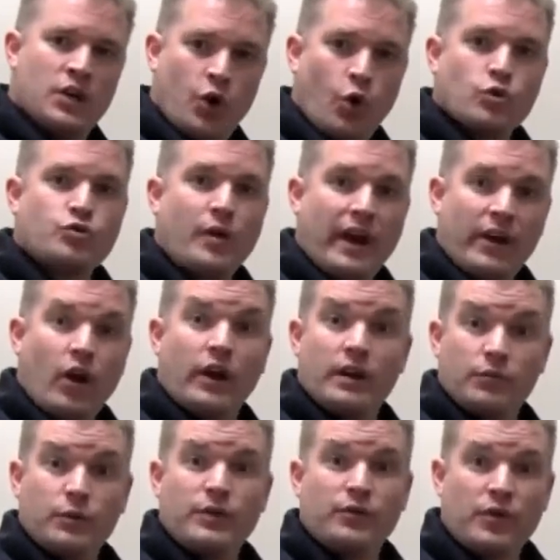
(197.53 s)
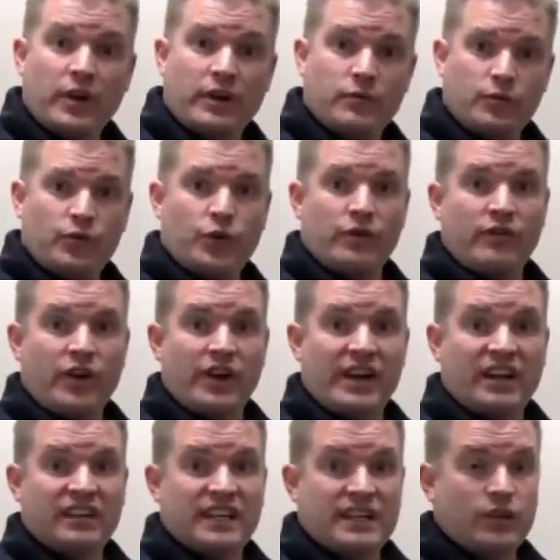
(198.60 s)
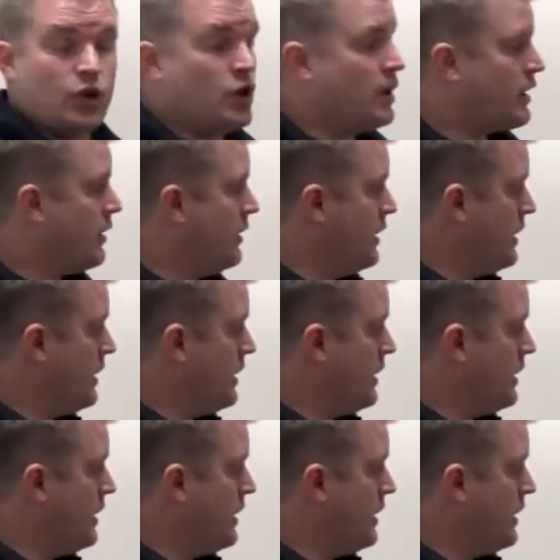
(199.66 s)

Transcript: goes right on it for a very clean look.